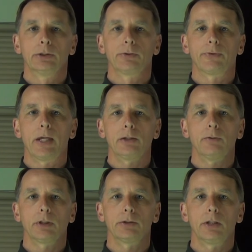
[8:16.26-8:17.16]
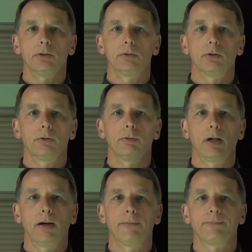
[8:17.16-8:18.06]
So thank you, and continue
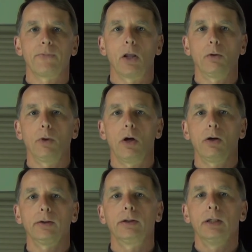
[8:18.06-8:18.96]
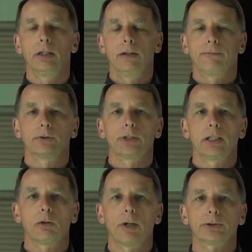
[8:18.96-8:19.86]
to follow along. If there's
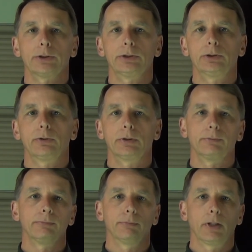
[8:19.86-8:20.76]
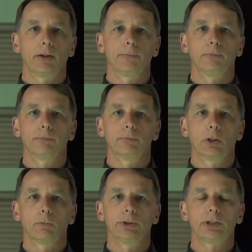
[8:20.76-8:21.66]
any questions, you can
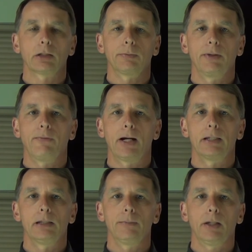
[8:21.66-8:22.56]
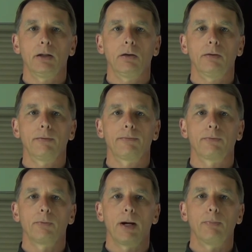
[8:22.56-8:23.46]
reach out to me via email,
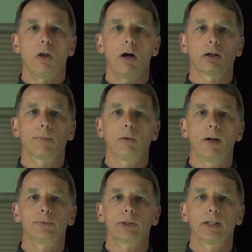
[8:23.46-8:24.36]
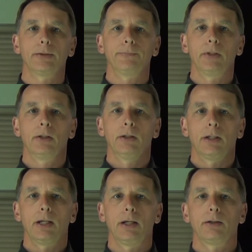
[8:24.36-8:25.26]
through my blog or my website.
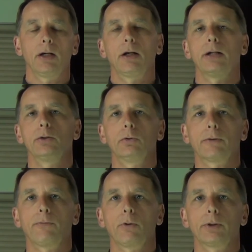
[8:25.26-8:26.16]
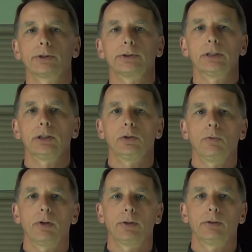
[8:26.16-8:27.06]
And I do look forward to seeing
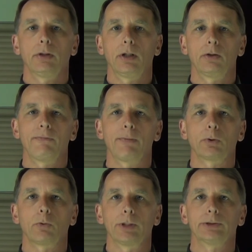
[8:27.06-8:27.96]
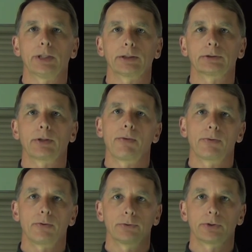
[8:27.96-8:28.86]
you on November 26th.
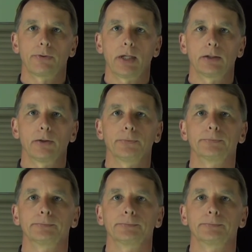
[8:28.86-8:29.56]
So thank you.